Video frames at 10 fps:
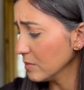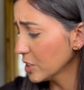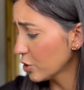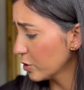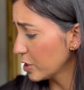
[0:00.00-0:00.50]

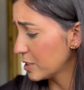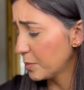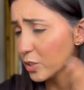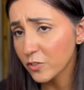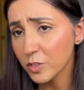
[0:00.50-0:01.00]
you know these
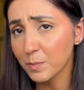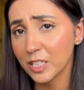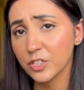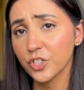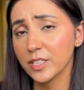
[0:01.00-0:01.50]
beautiful
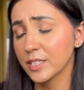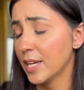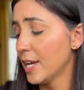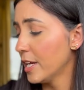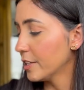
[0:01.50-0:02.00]
blushes
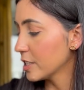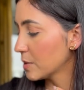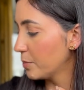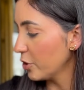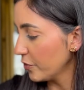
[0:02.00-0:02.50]
these
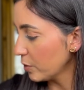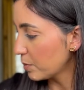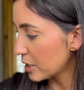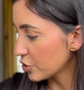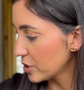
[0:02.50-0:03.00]
beautiful
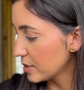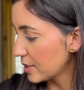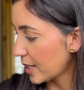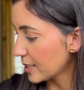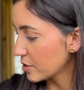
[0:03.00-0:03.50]
blushes
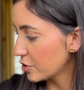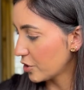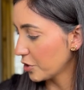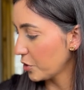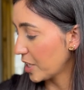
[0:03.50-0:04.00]
that you know
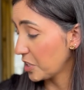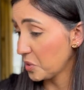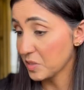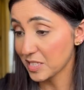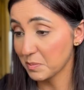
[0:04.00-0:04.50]
you can
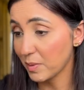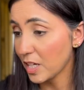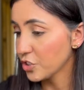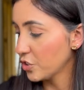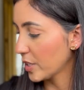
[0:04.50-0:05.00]
use as a
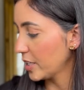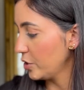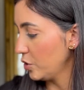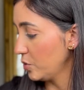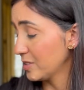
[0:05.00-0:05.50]
blush you can
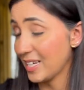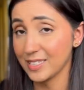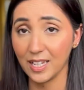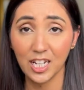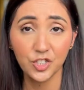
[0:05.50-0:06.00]
use as an
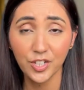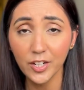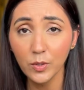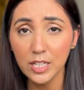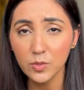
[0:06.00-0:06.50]

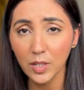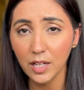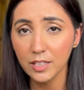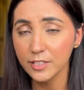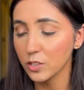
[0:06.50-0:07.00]
eyeshadow as
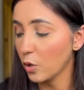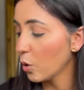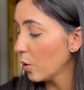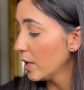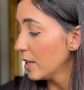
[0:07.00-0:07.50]
well
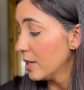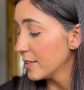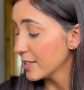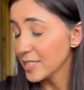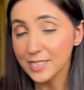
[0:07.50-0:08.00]
so
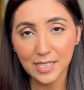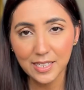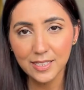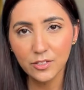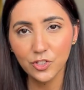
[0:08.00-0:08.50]
this
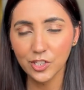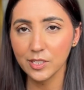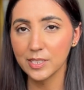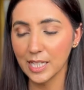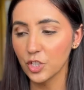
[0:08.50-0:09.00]
is
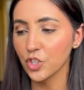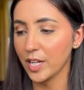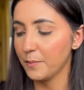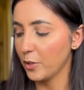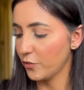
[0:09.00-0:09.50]
just such a
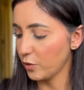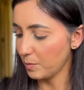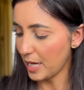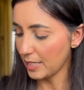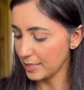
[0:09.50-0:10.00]
beautiful
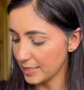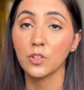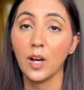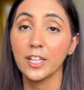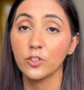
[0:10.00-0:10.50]
palette so
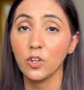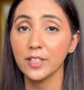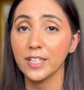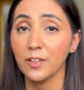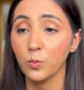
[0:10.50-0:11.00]
i thought that
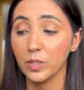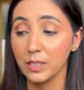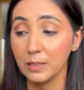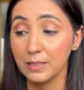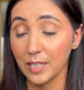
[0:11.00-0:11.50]
i
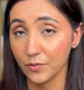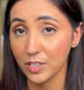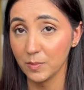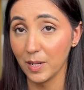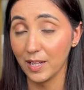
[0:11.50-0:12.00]
will love
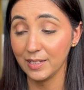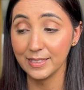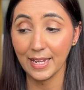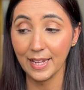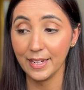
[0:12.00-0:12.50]
this palette
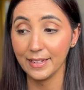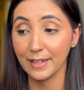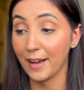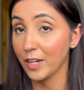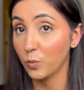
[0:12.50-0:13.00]
and
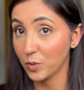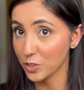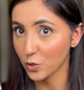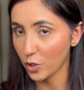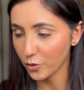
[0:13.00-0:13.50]
i was
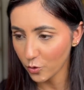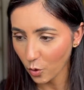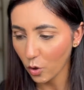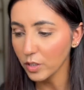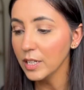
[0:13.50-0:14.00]
not
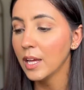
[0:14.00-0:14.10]
wrong